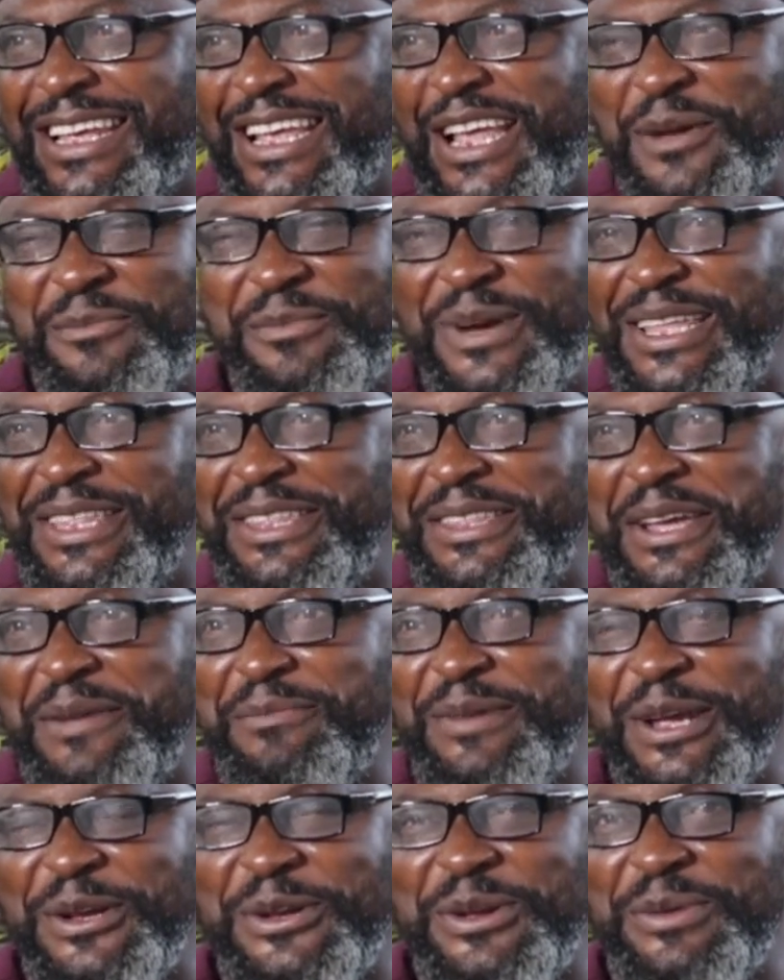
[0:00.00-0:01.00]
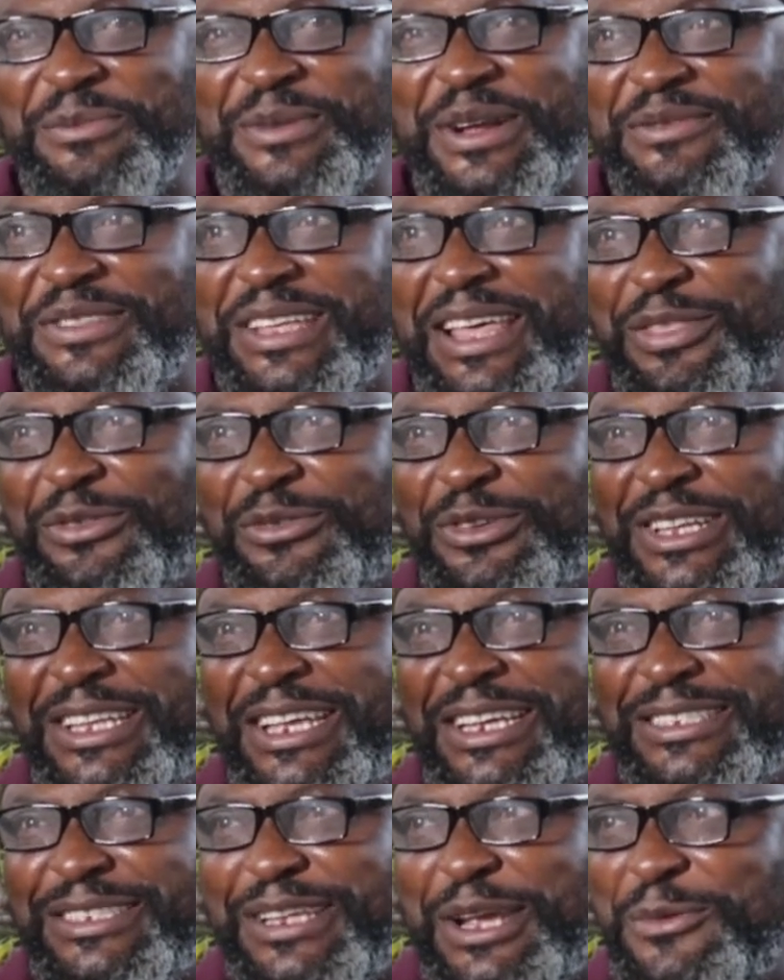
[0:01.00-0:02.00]
And by the time I come after 3
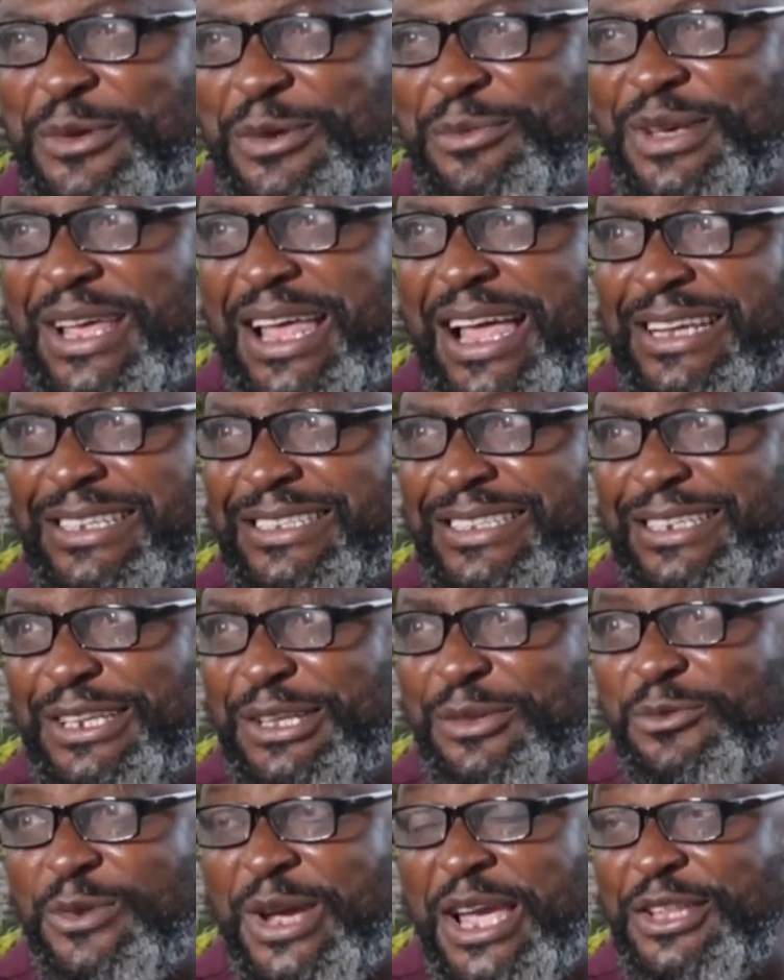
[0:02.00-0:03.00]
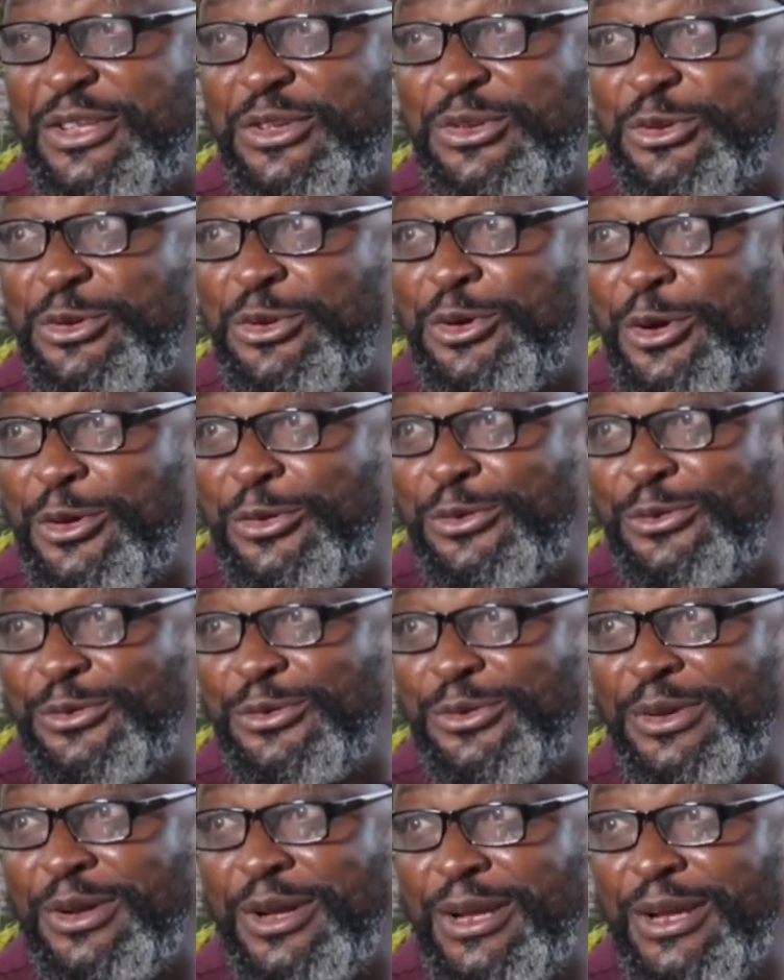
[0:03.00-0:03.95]
days, they will be asking, where did you go to?